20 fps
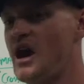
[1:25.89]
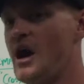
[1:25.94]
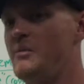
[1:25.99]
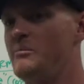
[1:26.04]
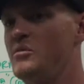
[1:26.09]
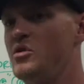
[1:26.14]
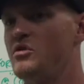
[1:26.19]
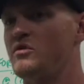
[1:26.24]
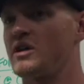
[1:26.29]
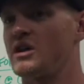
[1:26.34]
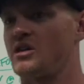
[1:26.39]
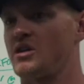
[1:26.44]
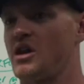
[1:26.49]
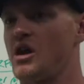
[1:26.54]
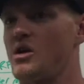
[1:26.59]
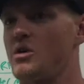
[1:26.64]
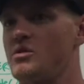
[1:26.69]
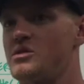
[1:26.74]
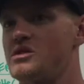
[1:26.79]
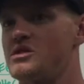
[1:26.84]
and moving
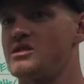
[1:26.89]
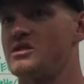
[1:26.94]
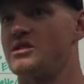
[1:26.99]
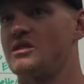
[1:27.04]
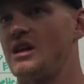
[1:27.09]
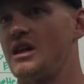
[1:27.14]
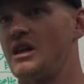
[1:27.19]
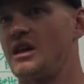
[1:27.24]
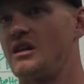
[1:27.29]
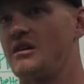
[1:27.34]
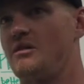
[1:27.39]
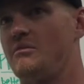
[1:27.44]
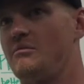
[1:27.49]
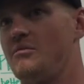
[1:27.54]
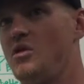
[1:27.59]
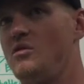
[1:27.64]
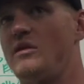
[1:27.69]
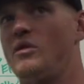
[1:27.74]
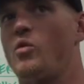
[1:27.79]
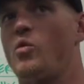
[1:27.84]
loads, like
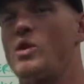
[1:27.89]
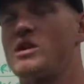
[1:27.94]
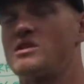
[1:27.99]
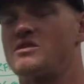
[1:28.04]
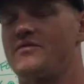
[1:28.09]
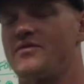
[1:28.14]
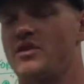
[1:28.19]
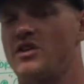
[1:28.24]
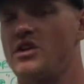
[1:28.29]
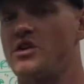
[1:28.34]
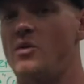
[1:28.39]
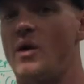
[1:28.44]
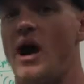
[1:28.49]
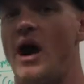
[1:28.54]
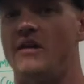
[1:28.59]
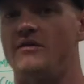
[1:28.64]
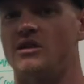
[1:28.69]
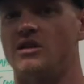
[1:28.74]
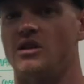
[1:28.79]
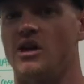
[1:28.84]
moving what's for you a
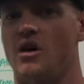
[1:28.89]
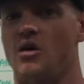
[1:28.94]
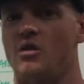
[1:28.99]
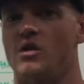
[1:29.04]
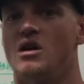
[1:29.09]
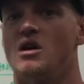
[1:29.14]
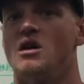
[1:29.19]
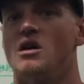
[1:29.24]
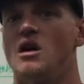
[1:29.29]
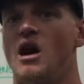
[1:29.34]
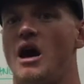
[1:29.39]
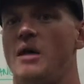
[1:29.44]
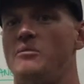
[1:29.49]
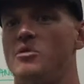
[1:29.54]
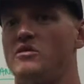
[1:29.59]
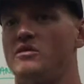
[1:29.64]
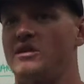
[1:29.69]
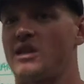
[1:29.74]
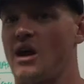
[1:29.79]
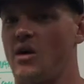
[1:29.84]
heavy load and
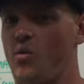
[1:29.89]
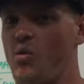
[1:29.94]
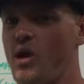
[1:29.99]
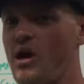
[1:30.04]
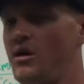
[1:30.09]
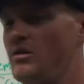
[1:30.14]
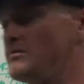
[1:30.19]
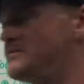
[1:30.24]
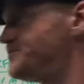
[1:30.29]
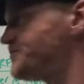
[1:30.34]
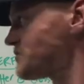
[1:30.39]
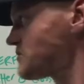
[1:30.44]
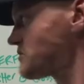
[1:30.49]
moving that well,